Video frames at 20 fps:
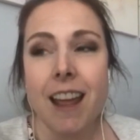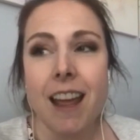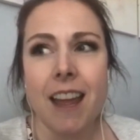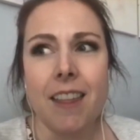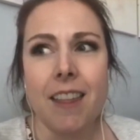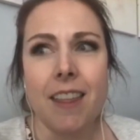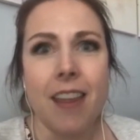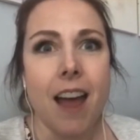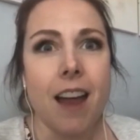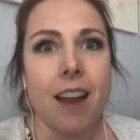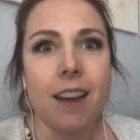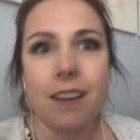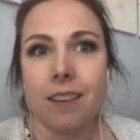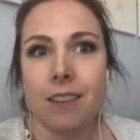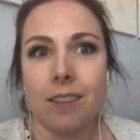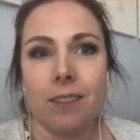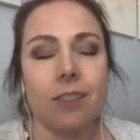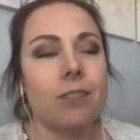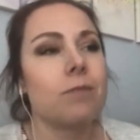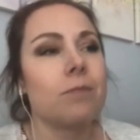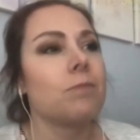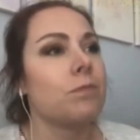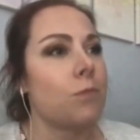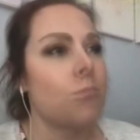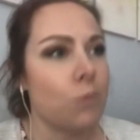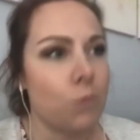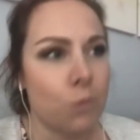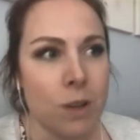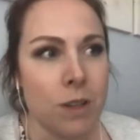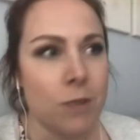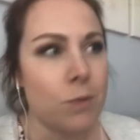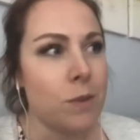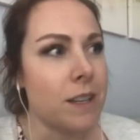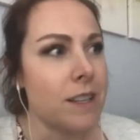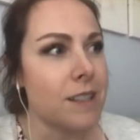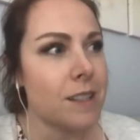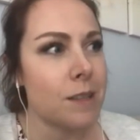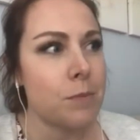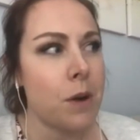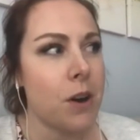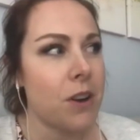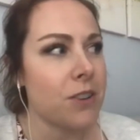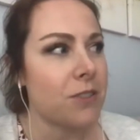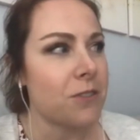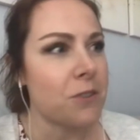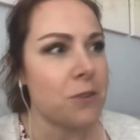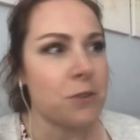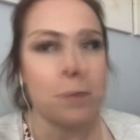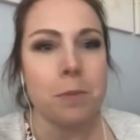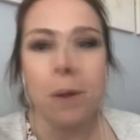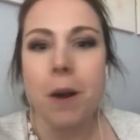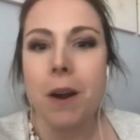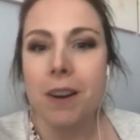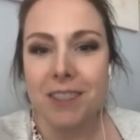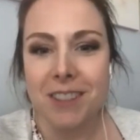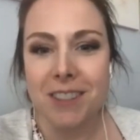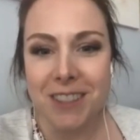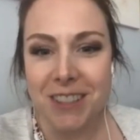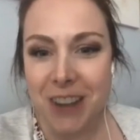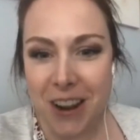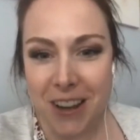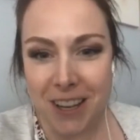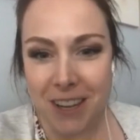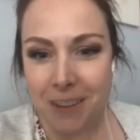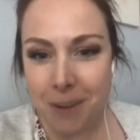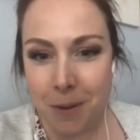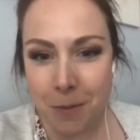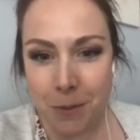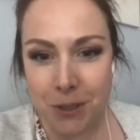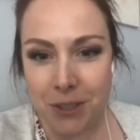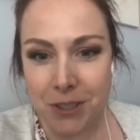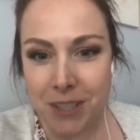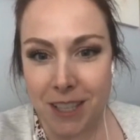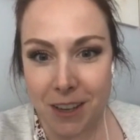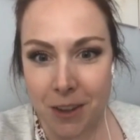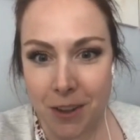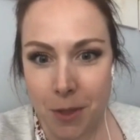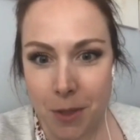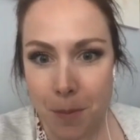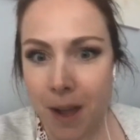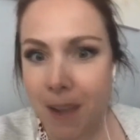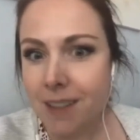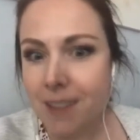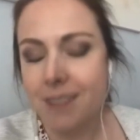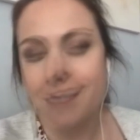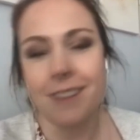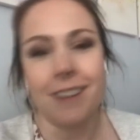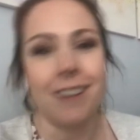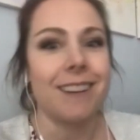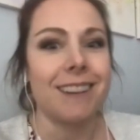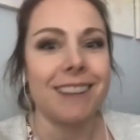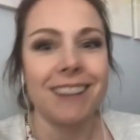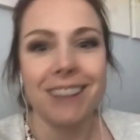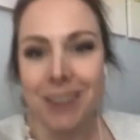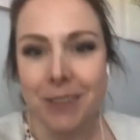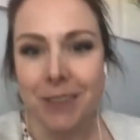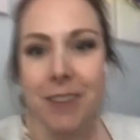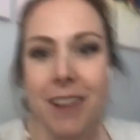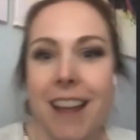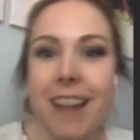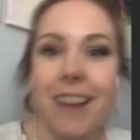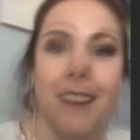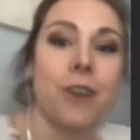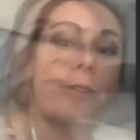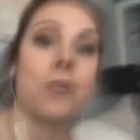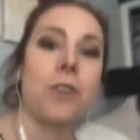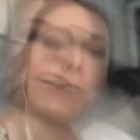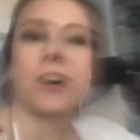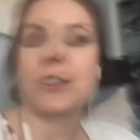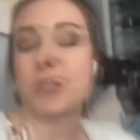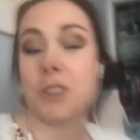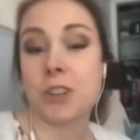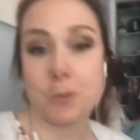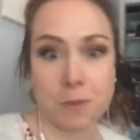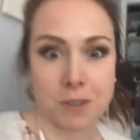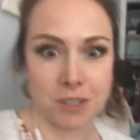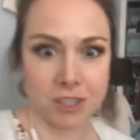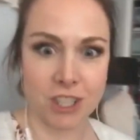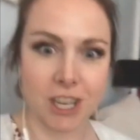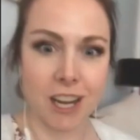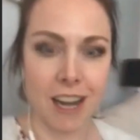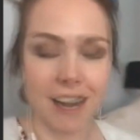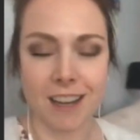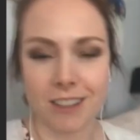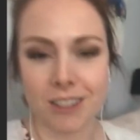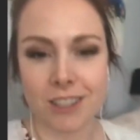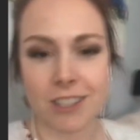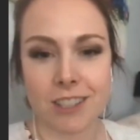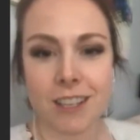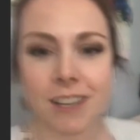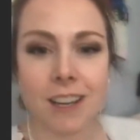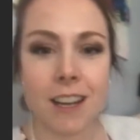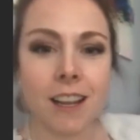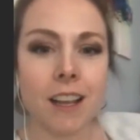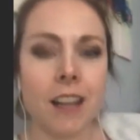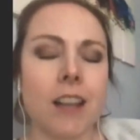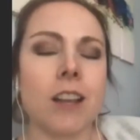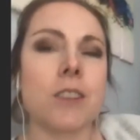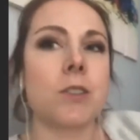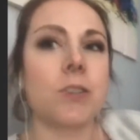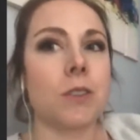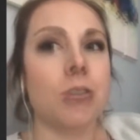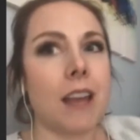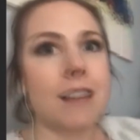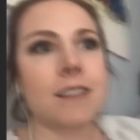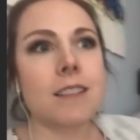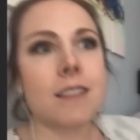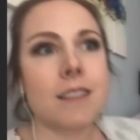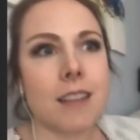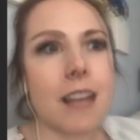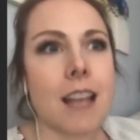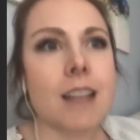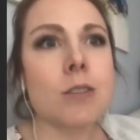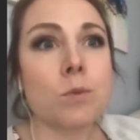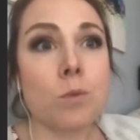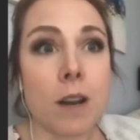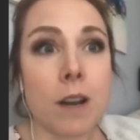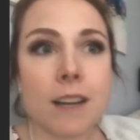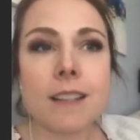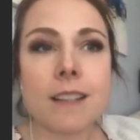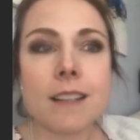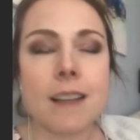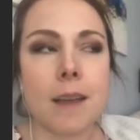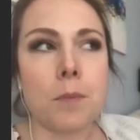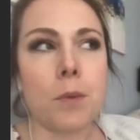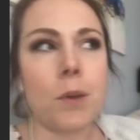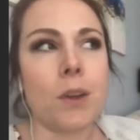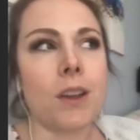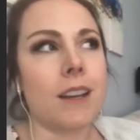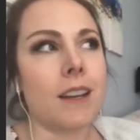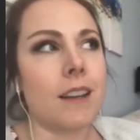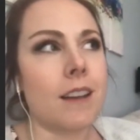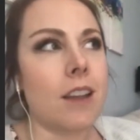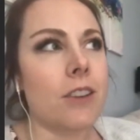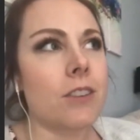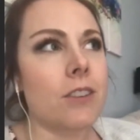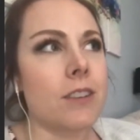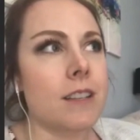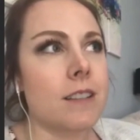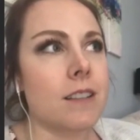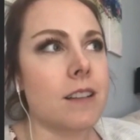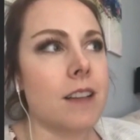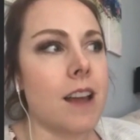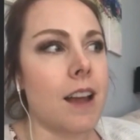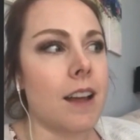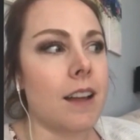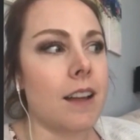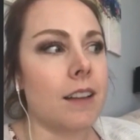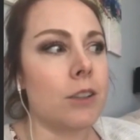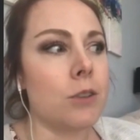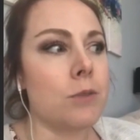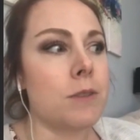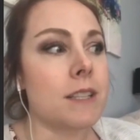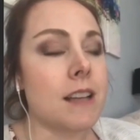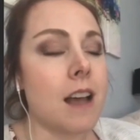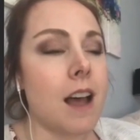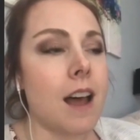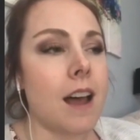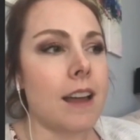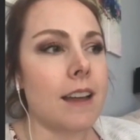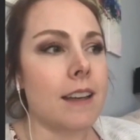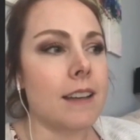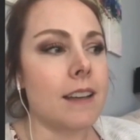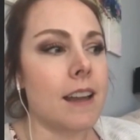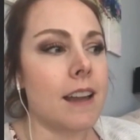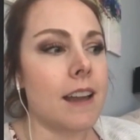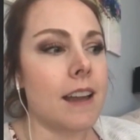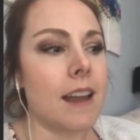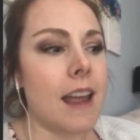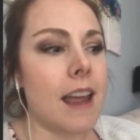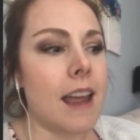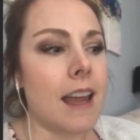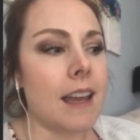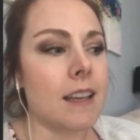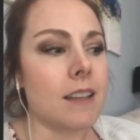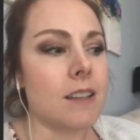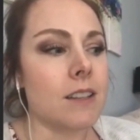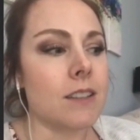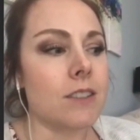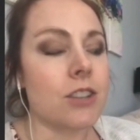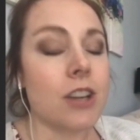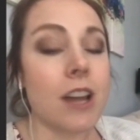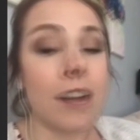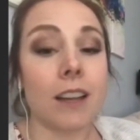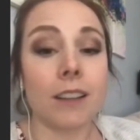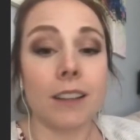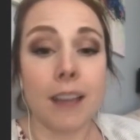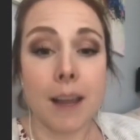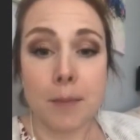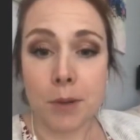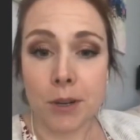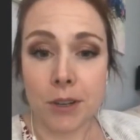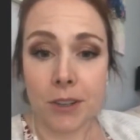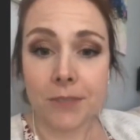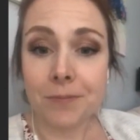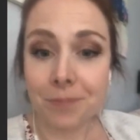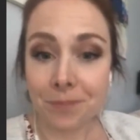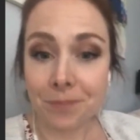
And that was what sparked Rosa Parks to not give up her seat on the bus, and and the whole culture was changed. So that's one example, and another is Lewis Hine and child labor.